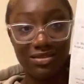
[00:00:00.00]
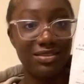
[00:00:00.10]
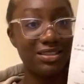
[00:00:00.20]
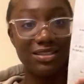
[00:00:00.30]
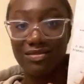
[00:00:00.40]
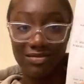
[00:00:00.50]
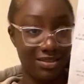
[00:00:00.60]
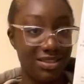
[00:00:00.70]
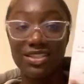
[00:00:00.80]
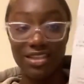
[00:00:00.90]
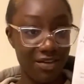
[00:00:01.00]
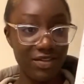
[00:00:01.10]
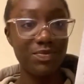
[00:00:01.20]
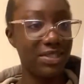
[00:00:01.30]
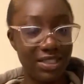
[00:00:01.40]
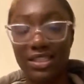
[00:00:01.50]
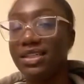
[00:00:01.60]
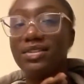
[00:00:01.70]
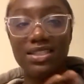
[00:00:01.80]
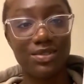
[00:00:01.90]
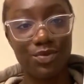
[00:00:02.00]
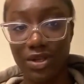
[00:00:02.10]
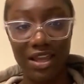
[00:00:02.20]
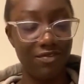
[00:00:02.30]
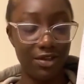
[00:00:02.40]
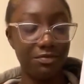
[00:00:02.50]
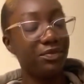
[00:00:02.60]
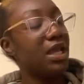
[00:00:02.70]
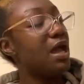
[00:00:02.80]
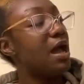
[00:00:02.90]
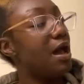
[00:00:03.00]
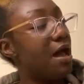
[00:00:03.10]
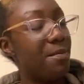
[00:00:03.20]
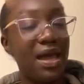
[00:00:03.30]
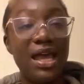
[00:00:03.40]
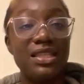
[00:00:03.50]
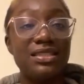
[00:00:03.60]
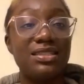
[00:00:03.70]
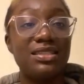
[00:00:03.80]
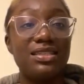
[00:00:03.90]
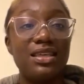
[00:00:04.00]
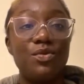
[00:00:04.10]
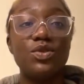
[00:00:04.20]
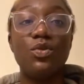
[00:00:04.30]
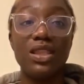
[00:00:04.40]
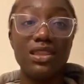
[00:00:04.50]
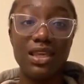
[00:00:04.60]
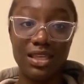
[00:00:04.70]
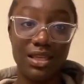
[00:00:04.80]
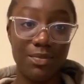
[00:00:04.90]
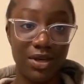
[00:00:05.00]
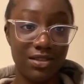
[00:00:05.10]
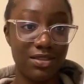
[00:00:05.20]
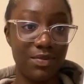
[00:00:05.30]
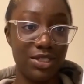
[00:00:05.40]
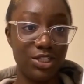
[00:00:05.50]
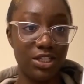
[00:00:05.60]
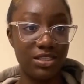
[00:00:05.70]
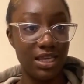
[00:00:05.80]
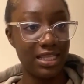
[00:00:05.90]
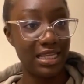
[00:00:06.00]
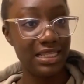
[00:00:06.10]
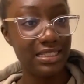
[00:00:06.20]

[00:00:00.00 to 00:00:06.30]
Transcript: the service, basically. This is what I felt. And there was one thing that Pastor mentioned, and he